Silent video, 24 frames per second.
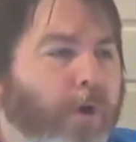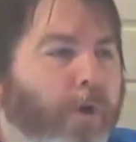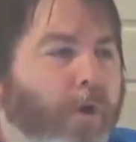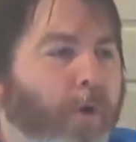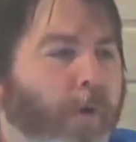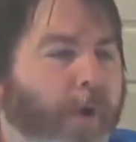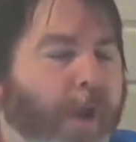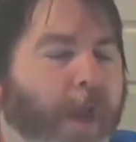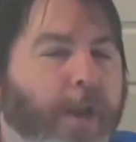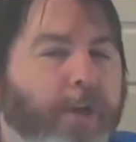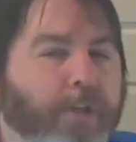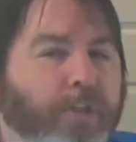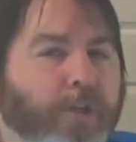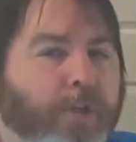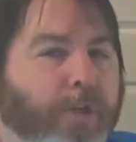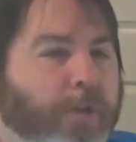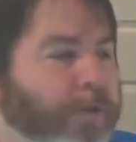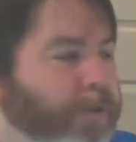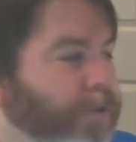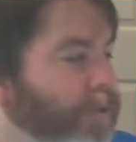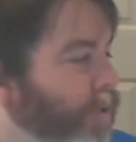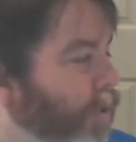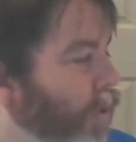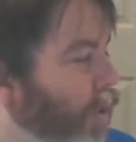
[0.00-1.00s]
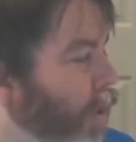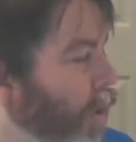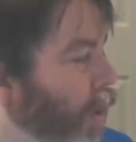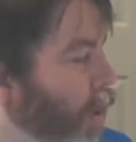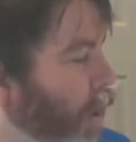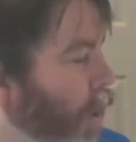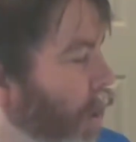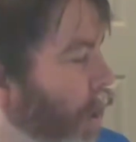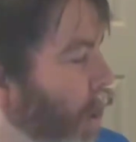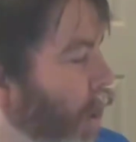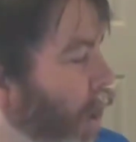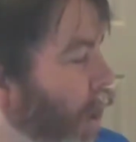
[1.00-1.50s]
credentials
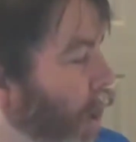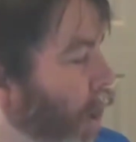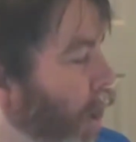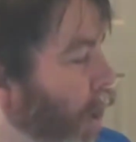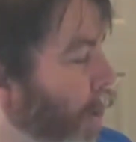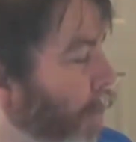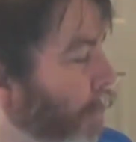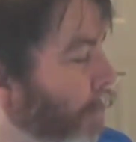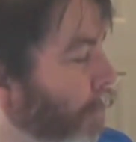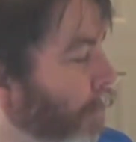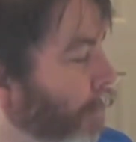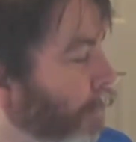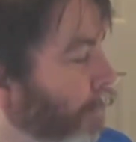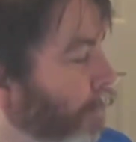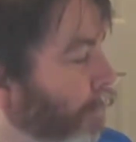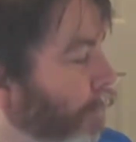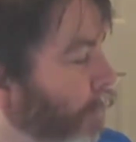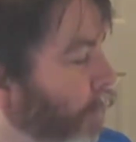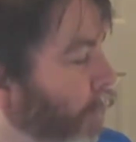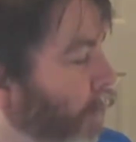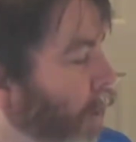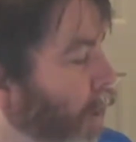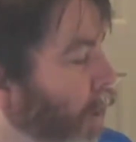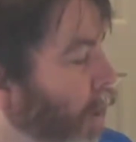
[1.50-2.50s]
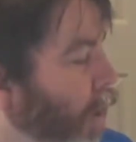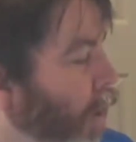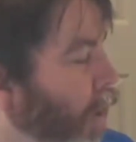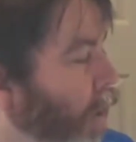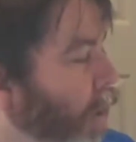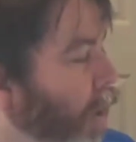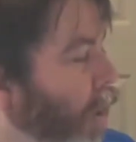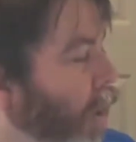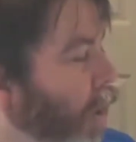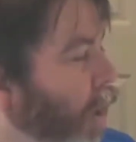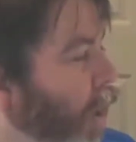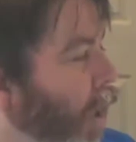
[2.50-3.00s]
on
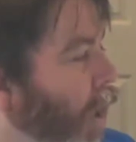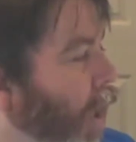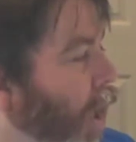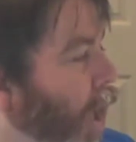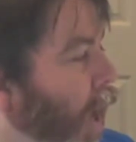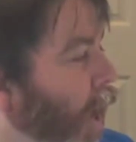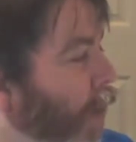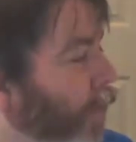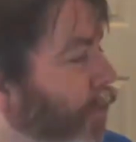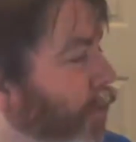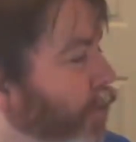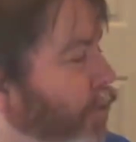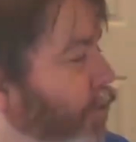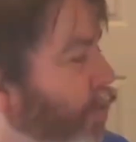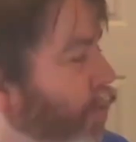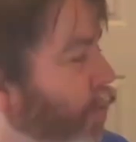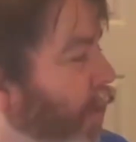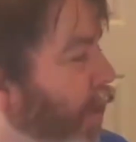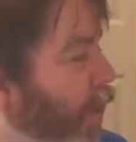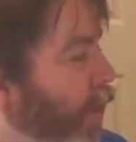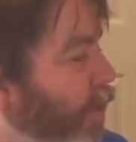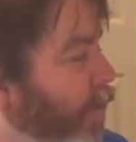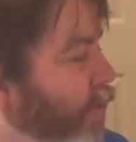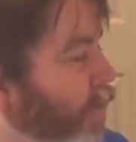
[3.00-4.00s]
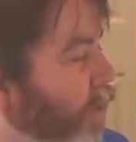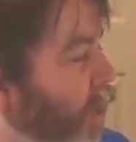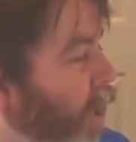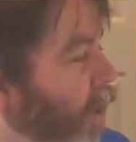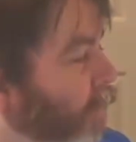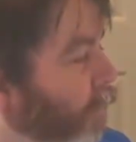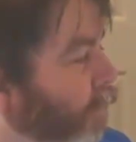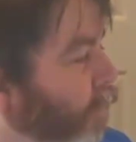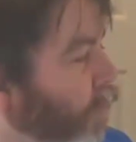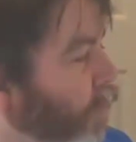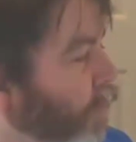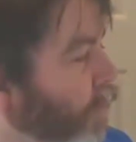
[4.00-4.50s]
the screen
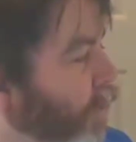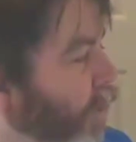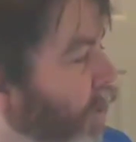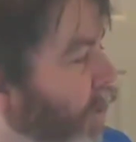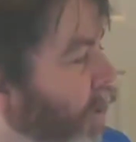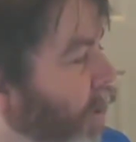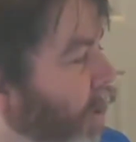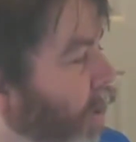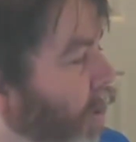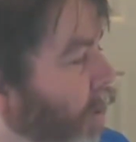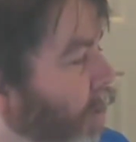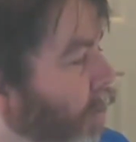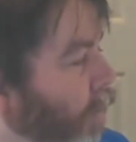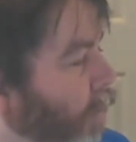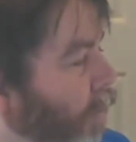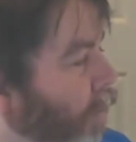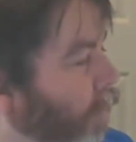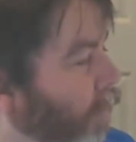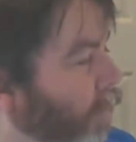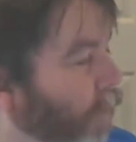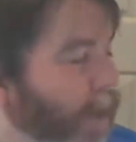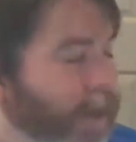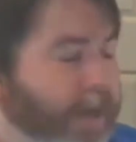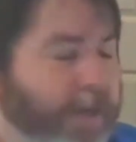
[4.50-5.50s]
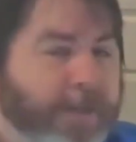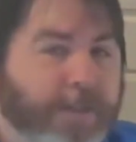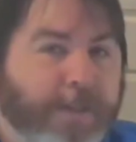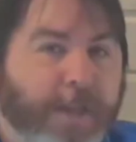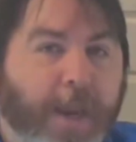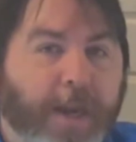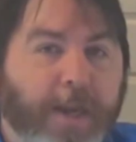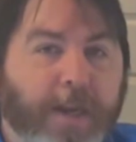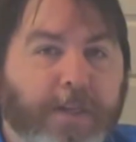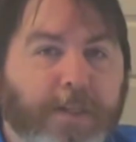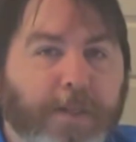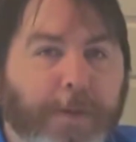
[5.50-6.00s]
itself. We'll see here. Right,
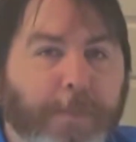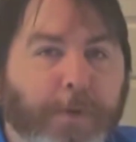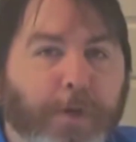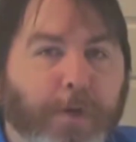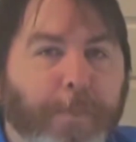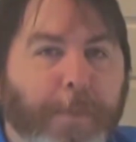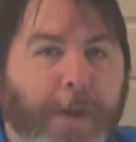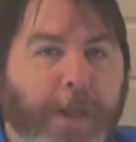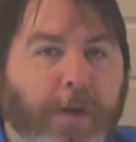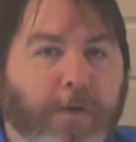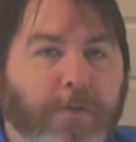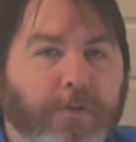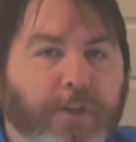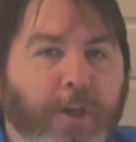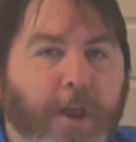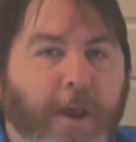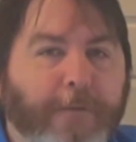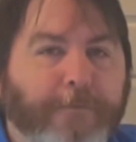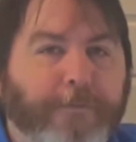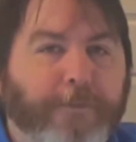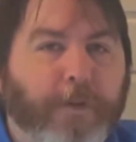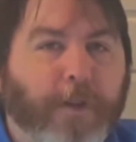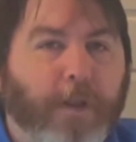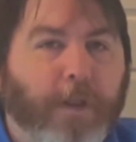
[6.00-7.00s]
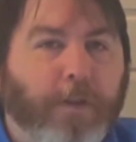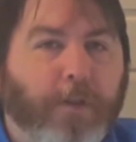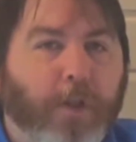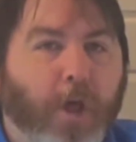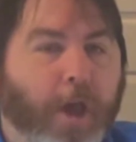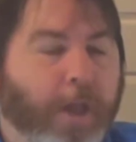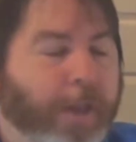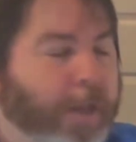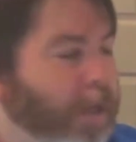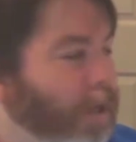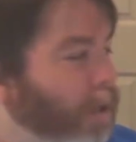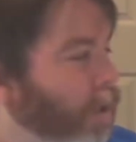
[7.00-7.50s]
sign in, typical Microsoft
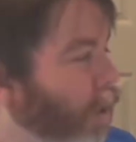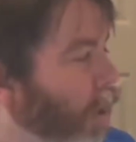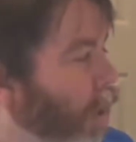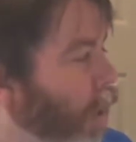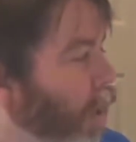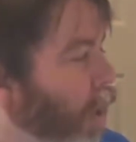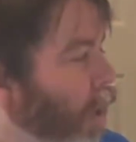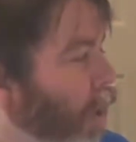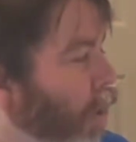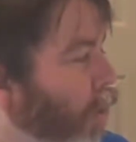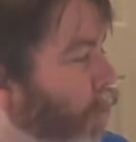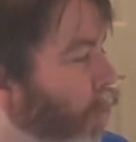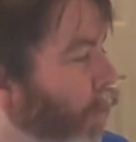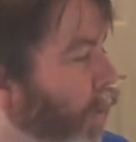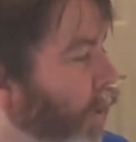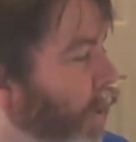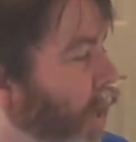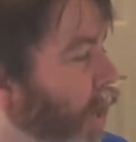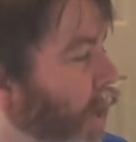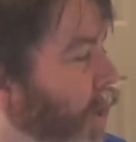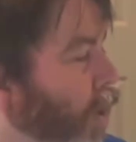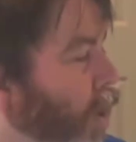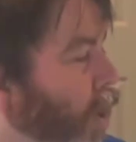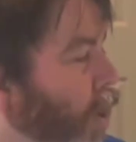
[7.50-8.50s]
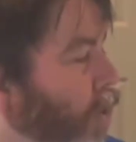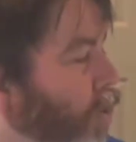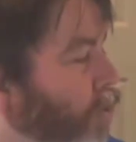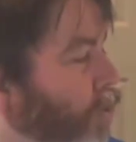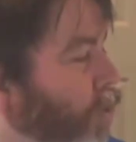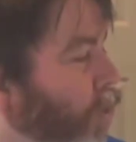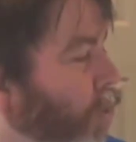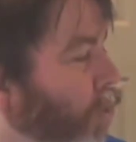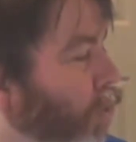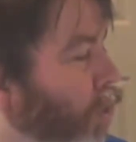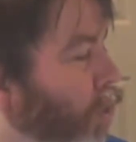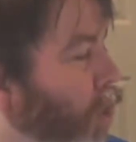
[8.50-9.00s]
login. We can
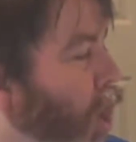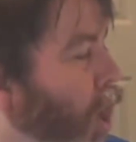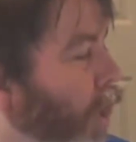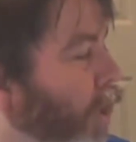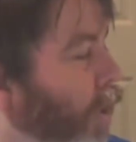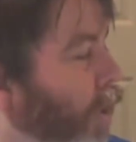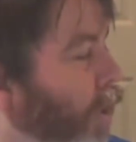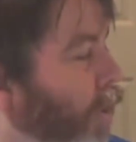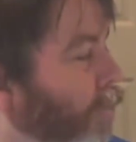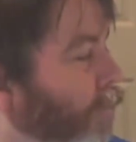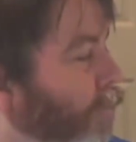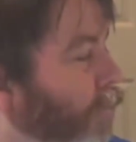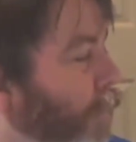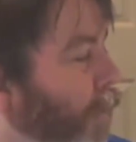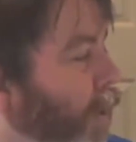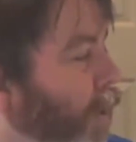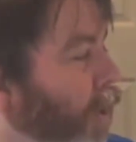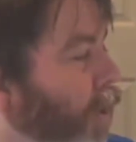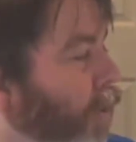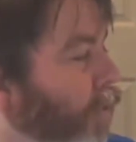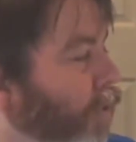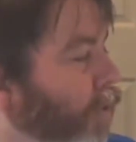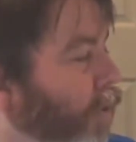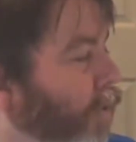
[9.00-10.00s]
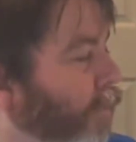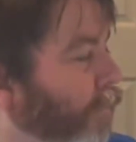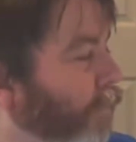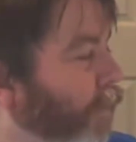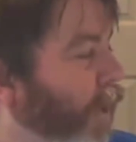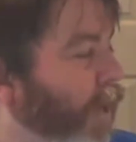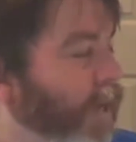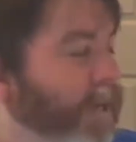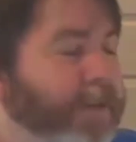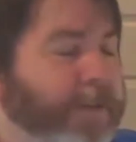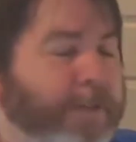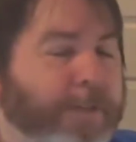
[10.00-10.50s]
also log in from another
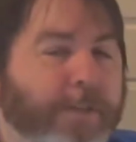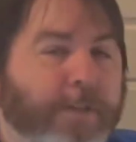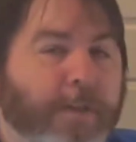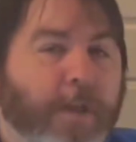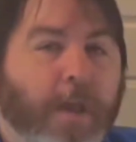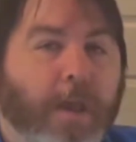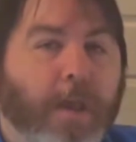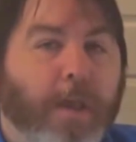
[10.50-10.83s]
device.